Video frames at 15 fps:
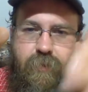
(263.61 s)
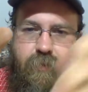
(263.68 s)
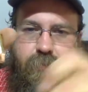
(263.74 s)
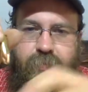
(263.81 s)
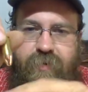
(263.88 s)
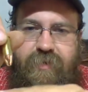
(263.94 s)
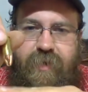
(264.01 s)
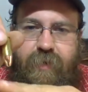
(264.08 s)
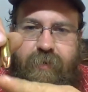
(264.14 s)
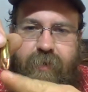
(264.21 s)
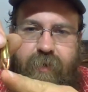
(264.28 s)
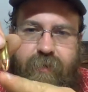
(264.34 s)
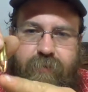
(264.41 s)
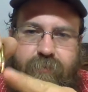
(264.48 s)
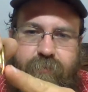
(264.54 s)
The
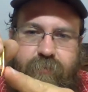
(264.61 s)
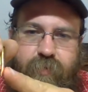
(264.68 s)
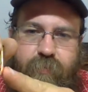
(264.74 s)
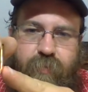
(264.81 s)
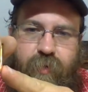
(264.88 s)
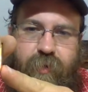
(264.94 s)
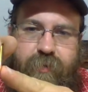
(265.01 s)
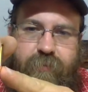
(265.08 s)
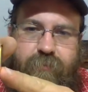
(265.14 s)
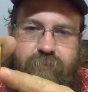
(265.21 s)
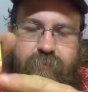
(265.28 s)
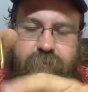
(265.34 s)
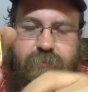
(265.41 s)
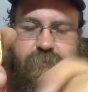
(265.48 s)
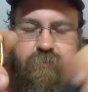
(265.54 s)
projectile, the bullet,
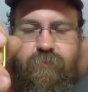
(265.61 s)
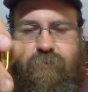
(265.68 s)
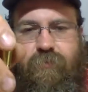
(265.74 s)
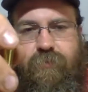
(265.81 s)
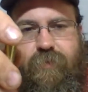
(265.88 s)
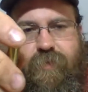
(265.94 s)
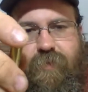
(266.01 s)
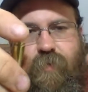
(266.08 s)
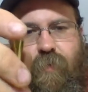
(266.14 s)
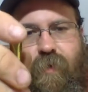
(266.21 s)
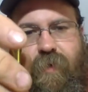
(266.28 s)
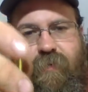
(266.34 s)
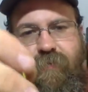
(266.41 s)
is going